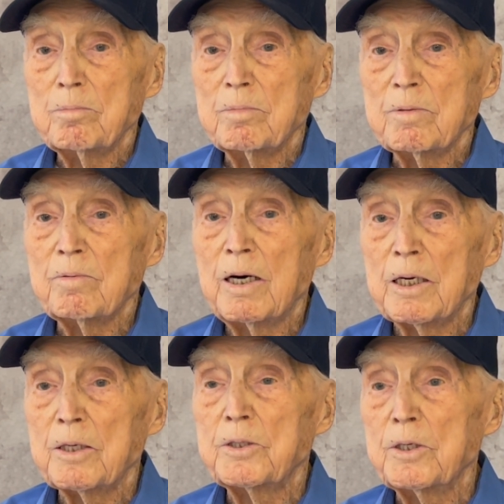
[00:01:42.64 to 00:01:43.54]

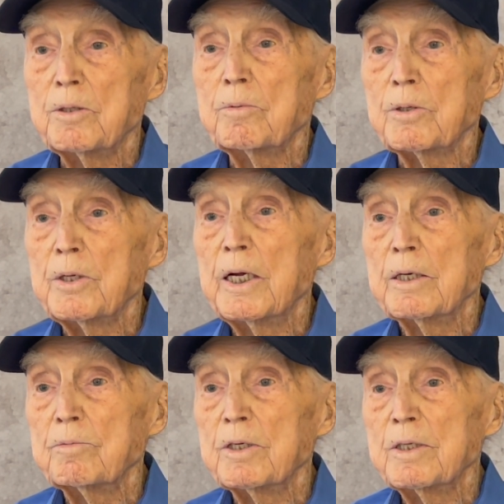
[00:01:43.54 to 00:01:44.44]
volunteered for the
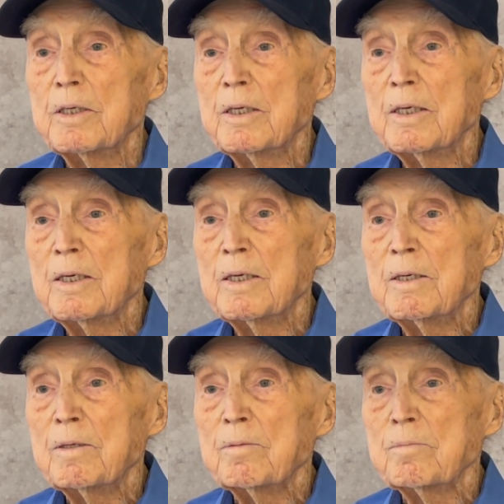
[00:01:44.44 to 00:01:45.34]
Navy.
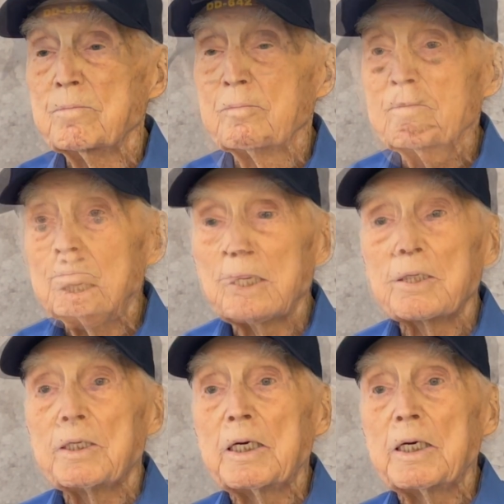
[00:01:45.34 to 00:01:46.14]
Can't